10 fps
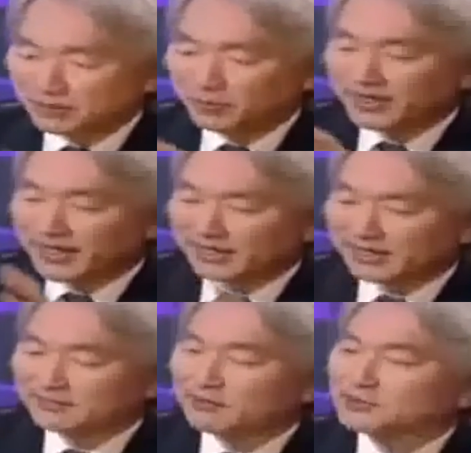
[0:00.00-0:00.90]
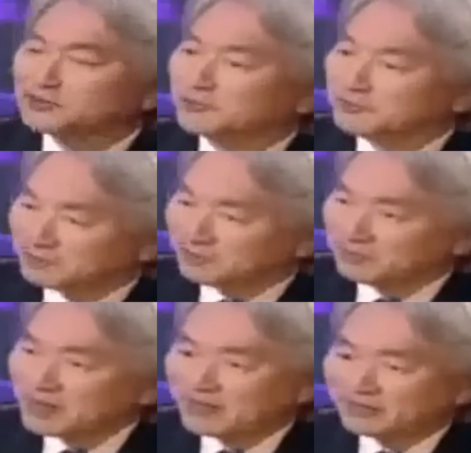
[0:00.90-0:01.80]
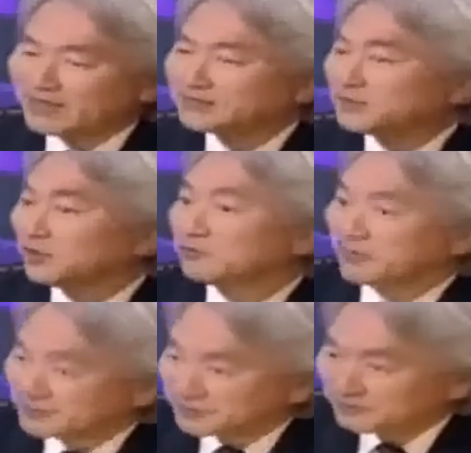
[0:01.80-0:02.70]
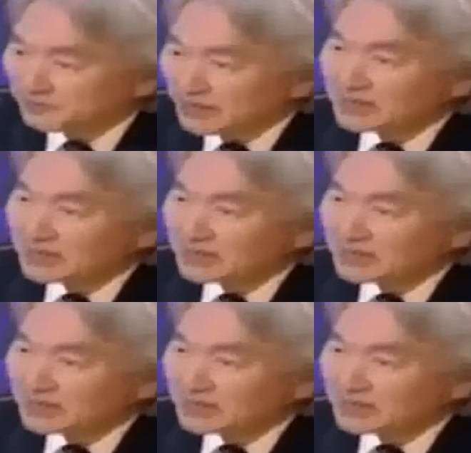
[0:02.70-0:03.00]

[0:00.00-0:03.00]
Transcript: We can't leave our soap bubble. That's the old picture.